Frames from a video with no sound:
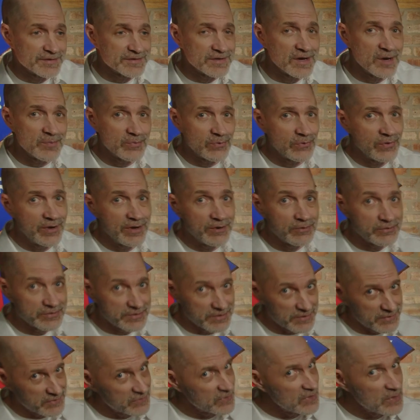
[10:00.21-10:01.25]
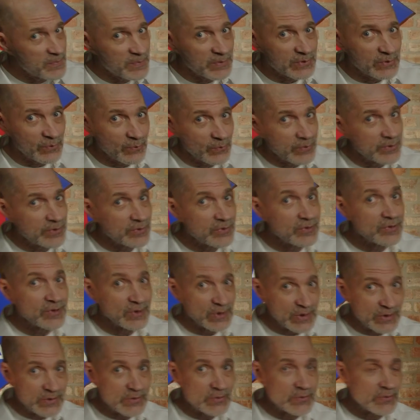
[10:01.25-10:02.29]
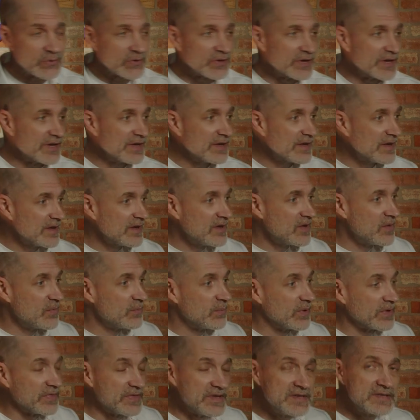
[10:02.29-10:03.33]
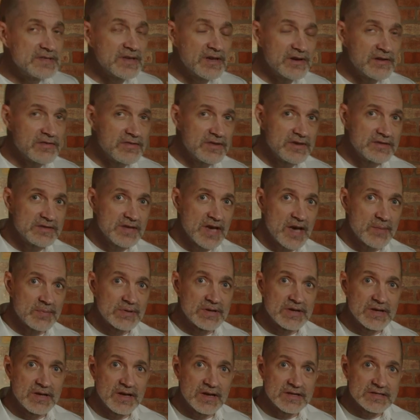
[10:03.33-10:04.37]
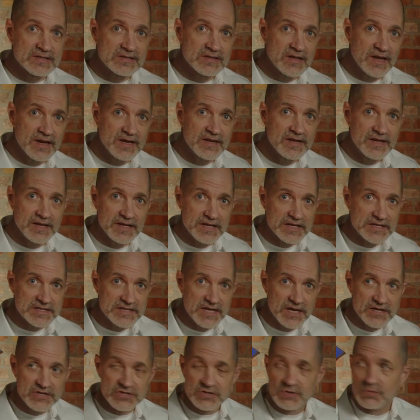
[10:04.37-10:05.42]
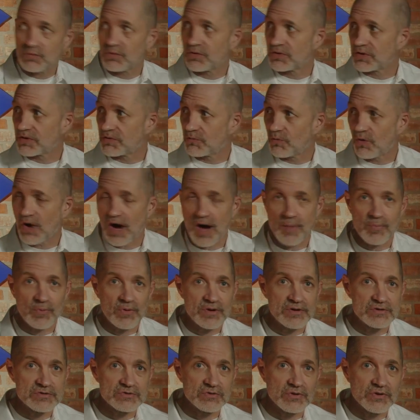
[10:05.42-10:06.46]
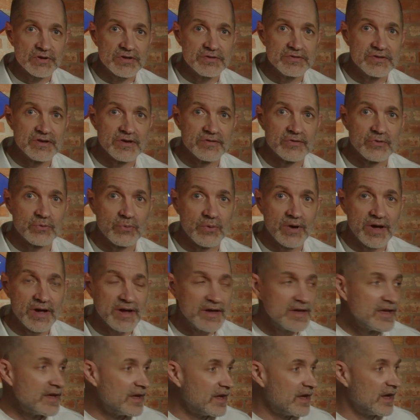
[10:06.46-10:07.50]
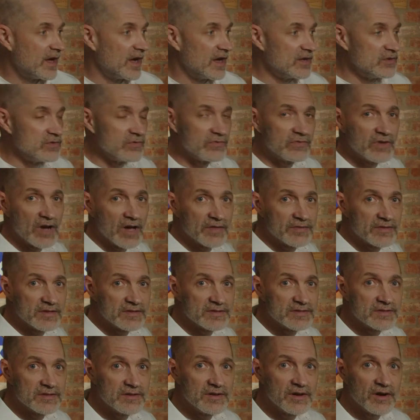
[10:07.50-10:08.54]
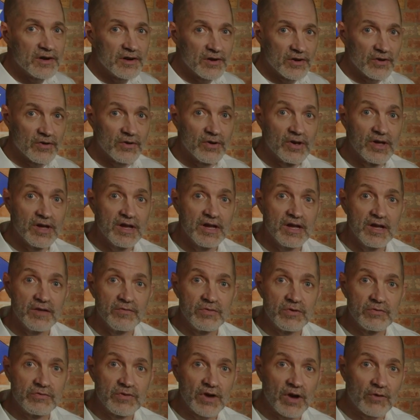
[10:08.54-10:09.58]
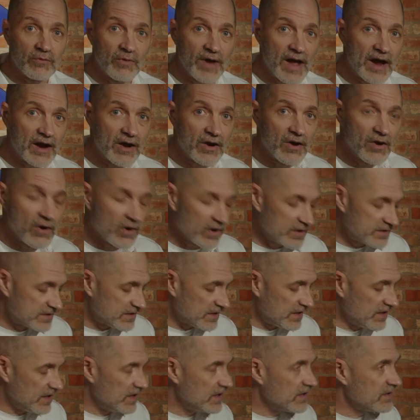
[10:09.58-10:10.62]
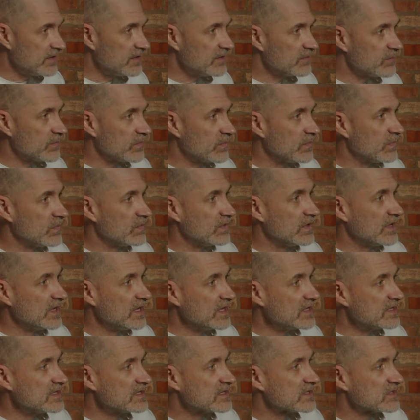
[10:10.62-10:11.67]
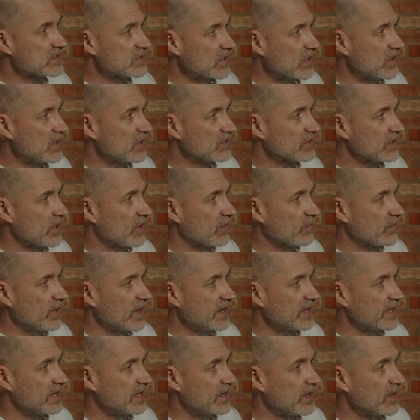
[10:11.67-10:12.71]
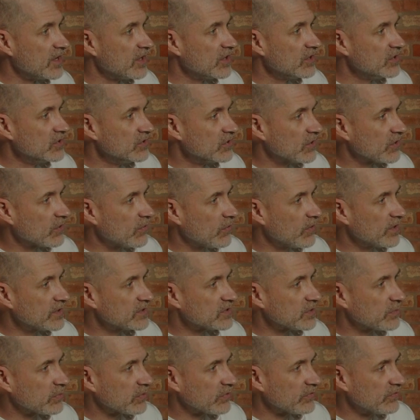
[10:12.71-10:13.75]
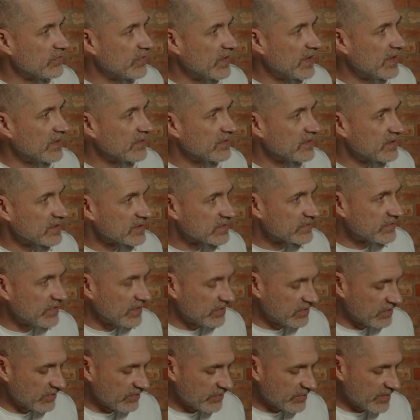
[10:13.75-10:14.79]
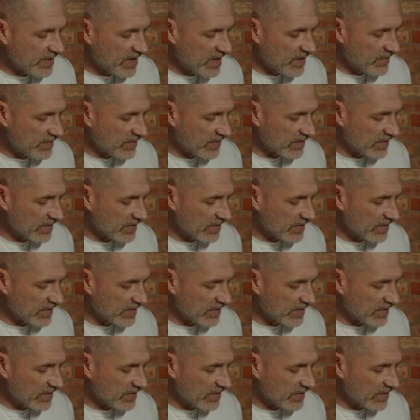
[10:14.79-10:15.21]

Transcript: operator is asleep at the wheel, literally. But these kind of things happen. A slight inattention where the operator is looking the other way, and you've got this scenario. If you've got rack guards installed already, you're going to prevent this failure from happening.